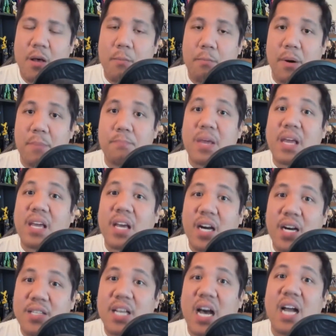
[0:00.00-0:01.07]
But
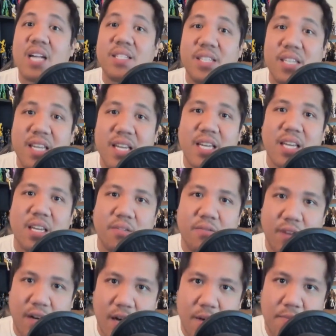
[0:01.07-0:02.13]
because I didn't
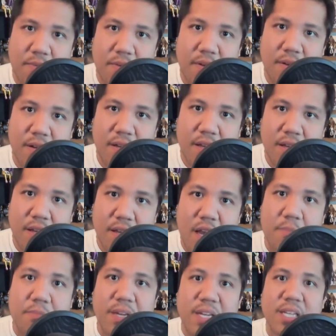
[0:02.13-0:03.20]
give up,
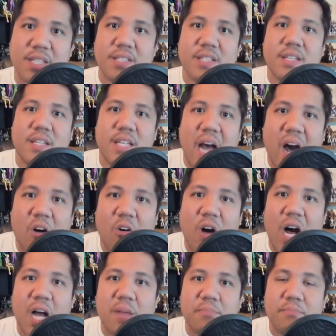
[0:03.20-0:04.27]
and because now
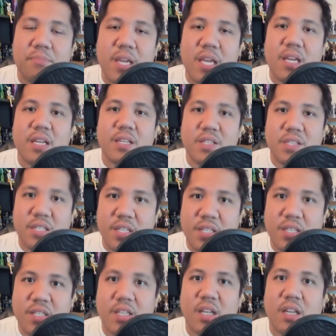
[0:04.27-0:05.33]
I'm being
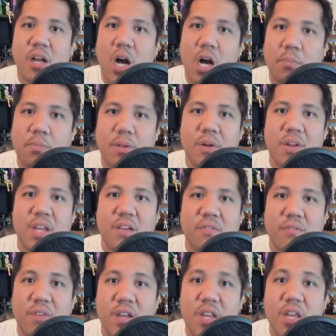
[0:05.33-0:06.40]
consistent and uploading a
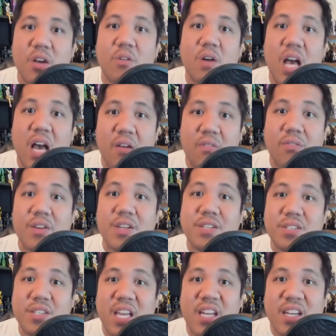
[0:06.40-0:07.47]
video every
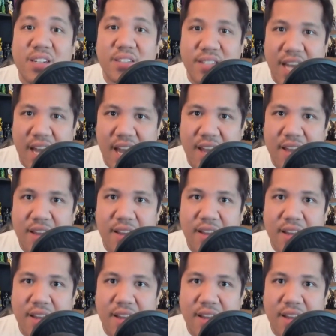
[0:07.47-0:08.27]
single day,